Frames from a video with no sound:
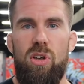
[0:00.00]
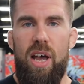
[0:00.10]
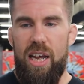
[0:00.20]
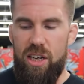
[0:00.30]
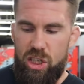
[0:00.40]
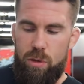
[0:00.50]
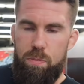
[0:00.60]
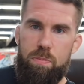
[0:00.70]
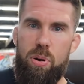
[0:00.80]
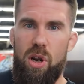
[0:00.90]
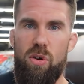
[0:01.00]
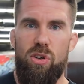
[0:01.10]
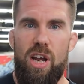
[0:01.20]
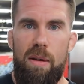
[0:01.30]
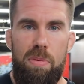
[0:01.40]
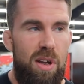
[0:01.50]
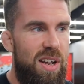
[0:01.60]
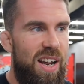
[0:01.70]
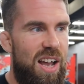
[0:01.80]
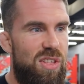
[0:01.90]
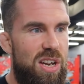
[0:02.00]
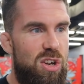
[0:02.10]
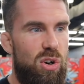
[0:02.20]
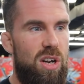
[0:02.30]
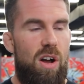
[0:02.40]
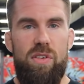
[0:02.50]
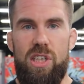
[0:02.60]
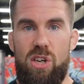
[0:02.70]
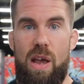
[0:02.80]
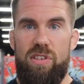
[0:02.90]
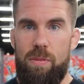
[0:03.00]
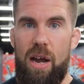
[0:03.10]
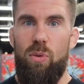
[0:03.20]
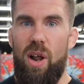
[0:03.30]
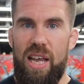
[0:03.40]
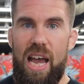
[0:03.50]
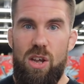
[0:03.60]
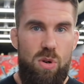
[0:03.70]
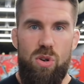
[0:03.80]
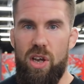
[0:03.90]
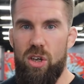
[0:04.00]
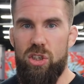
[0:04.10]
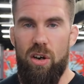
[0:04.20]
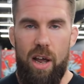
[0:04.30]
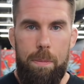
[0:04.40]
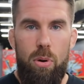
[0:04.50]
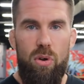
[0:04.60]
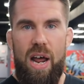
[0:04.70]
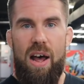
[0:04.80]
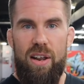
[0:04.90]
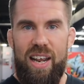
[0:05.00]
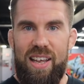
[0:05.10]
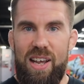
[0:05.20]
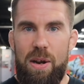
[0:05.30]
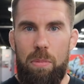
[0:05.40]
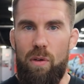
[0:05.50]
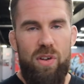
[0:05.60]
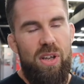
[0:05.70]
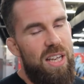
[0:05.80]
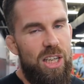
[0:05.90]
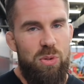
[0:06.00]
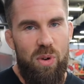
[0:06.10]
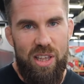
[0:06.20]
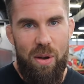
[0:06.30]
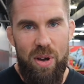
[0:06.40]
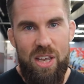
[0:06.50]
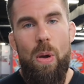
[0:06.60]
to like just put it on your hip and then you're in all of a sudden you have some guy running at you and you think you're just going to like pull it out like perfectly, it doesn't work that way.